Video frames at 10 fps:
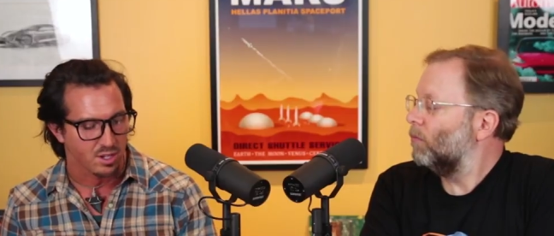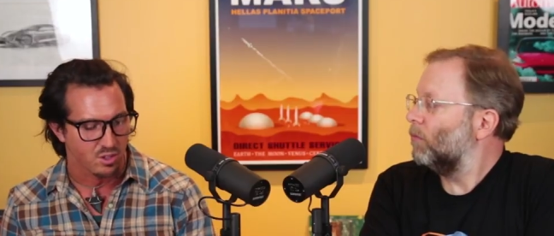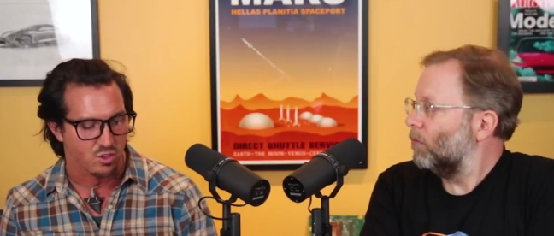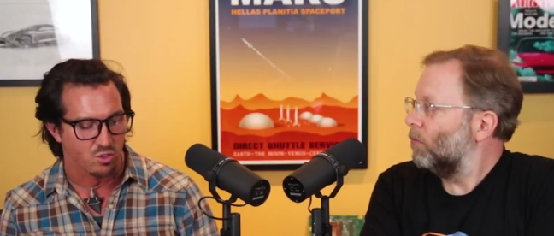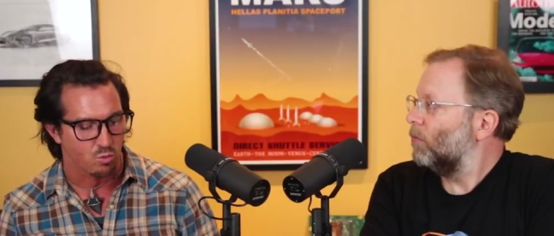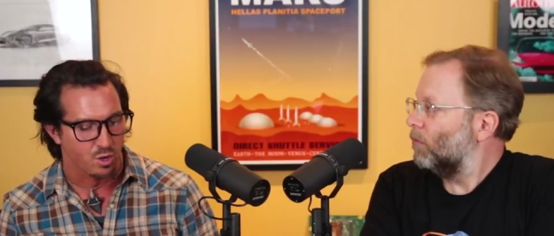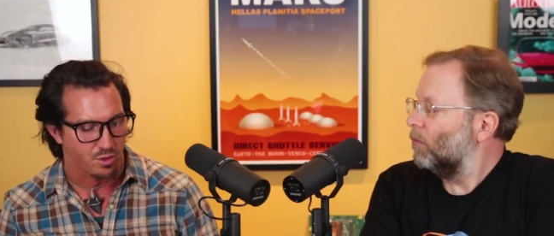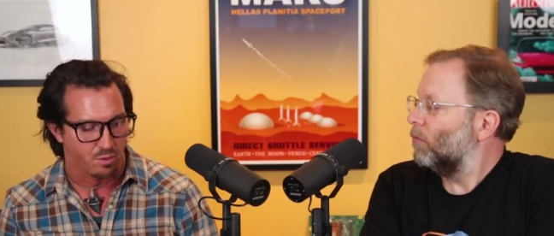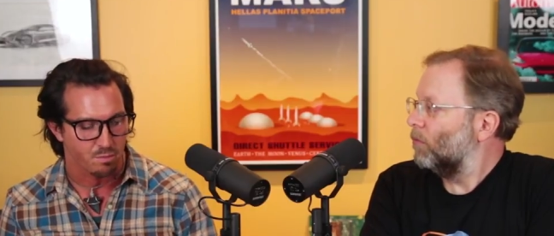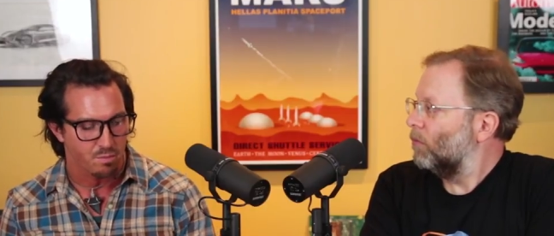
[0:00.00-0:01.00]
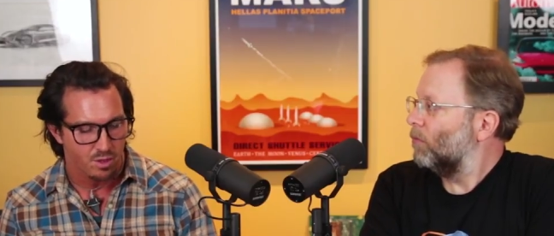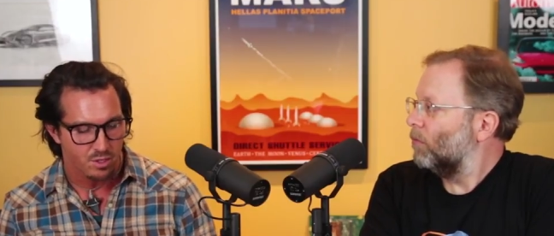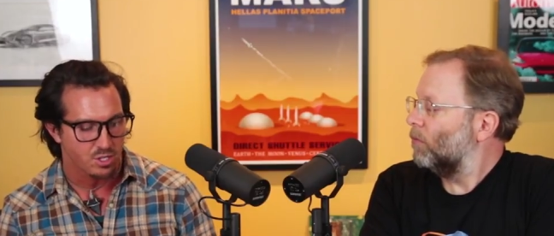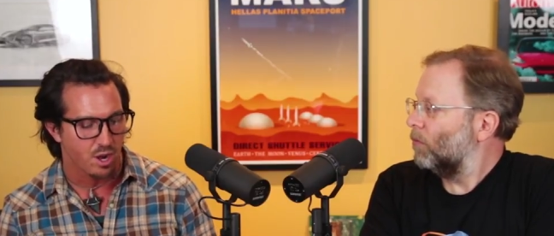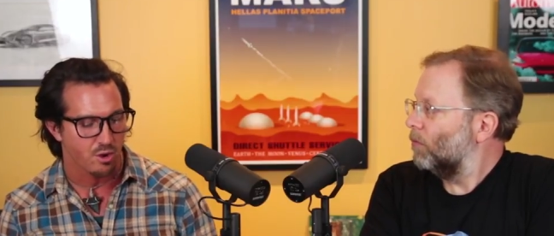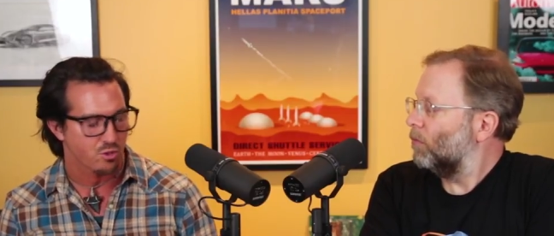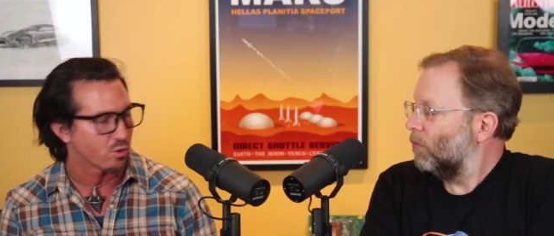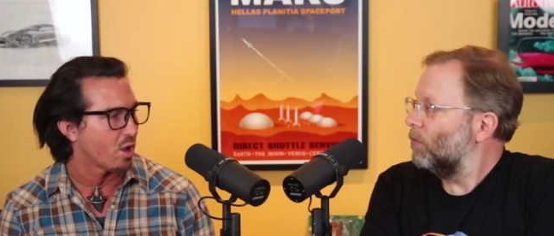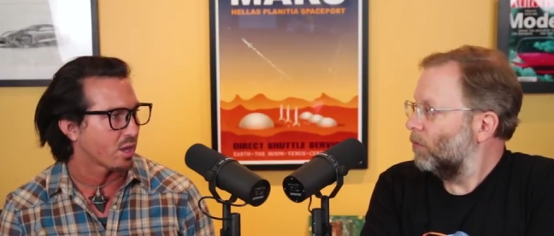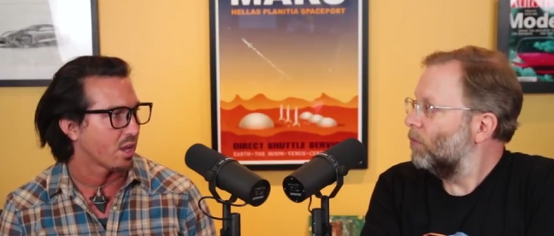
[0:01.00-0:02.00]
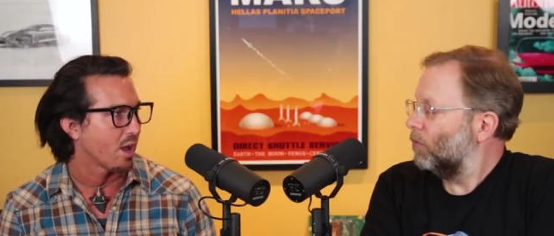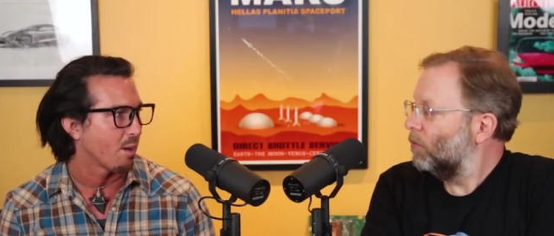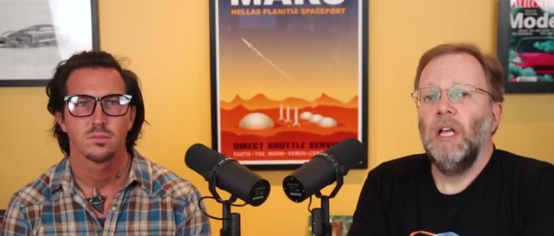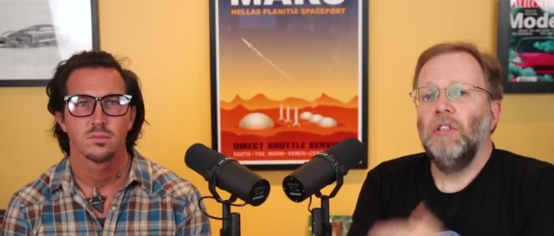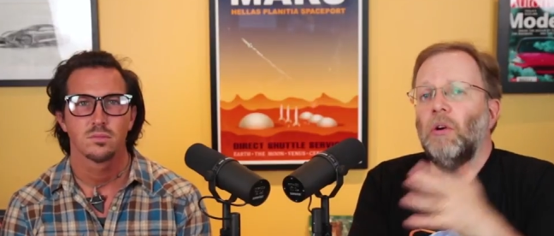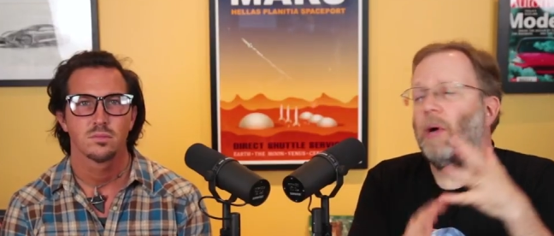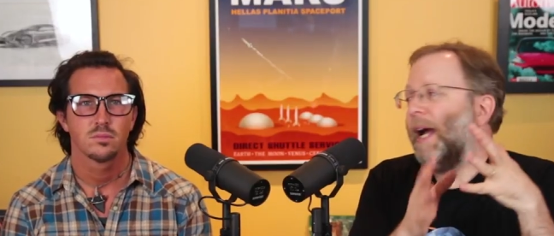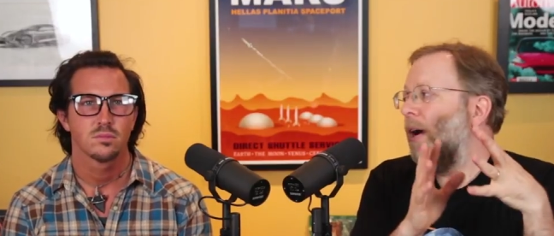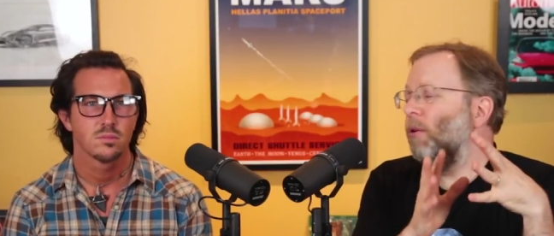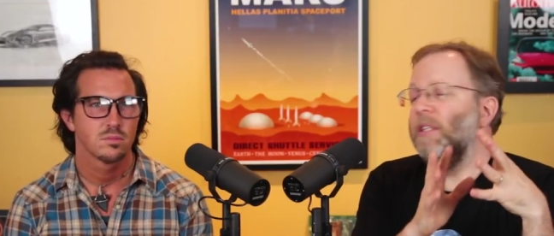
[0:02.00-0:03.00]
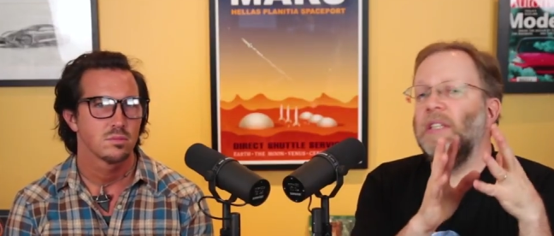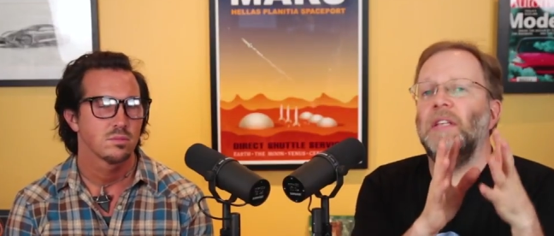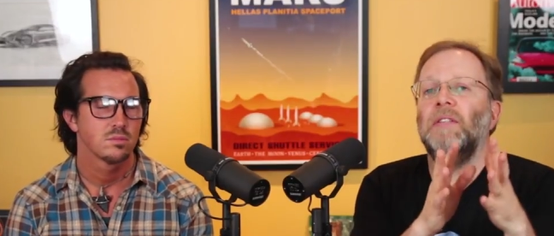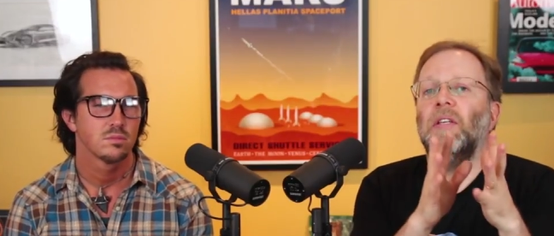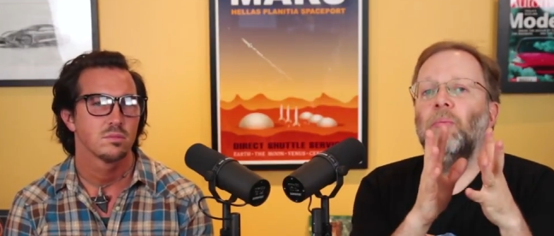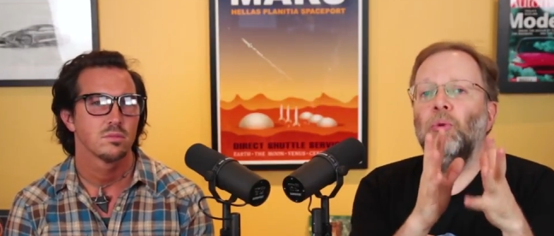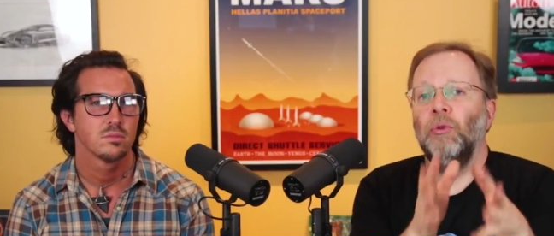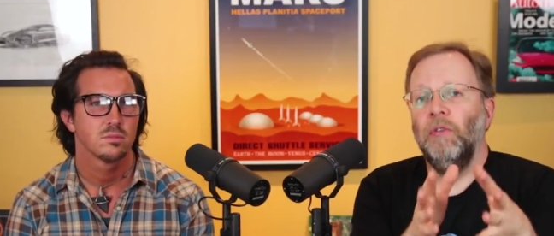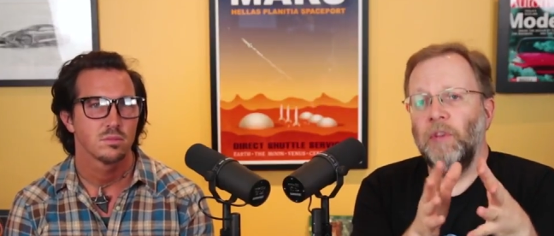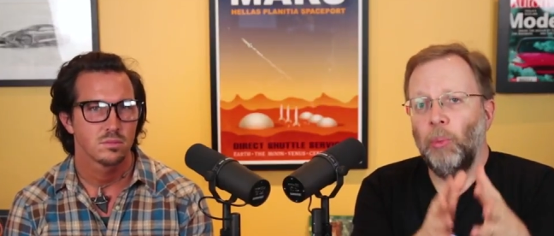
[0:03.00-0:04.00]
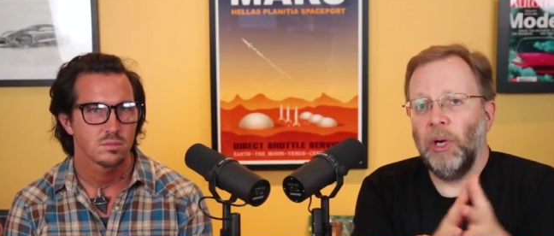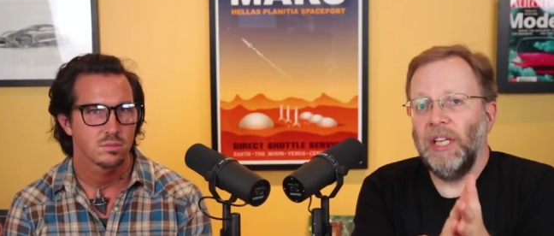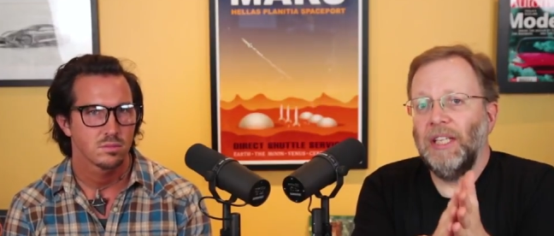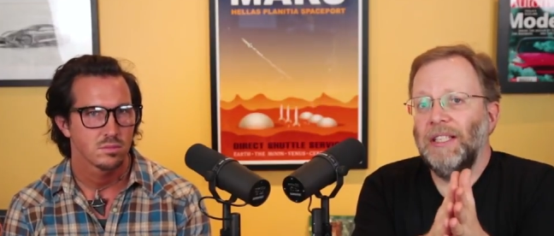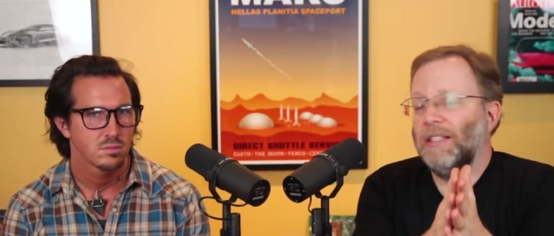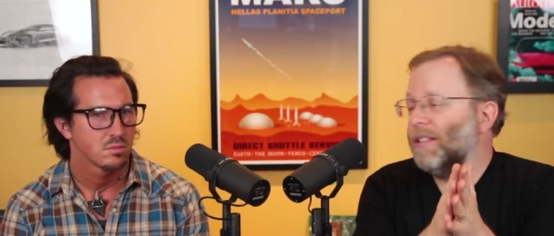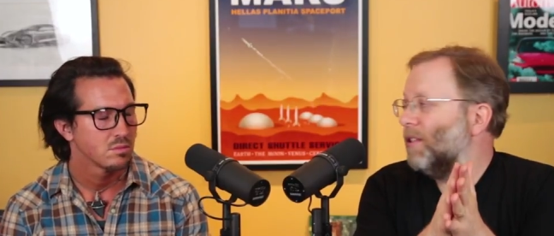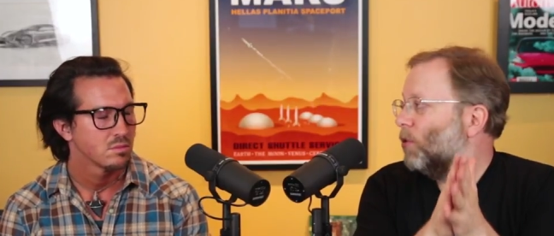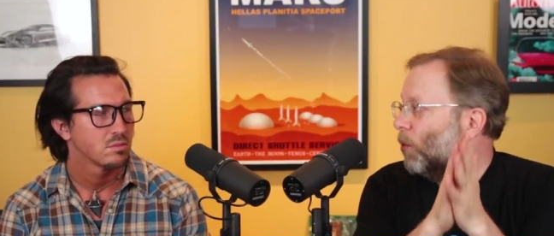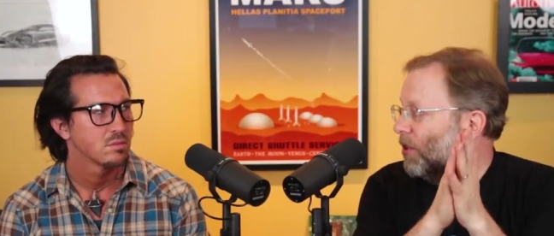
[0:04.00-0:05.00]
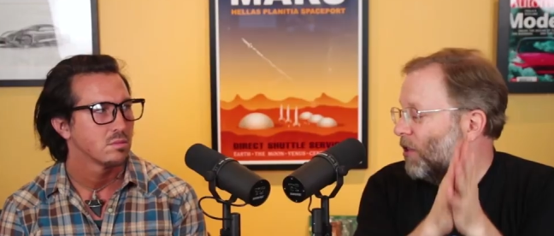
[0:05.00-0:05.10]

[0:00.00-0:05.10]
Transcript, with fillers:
Speaker 1: distance when the tires are locking up.
Speaker 2: So, how can Tesla improve the braking distance with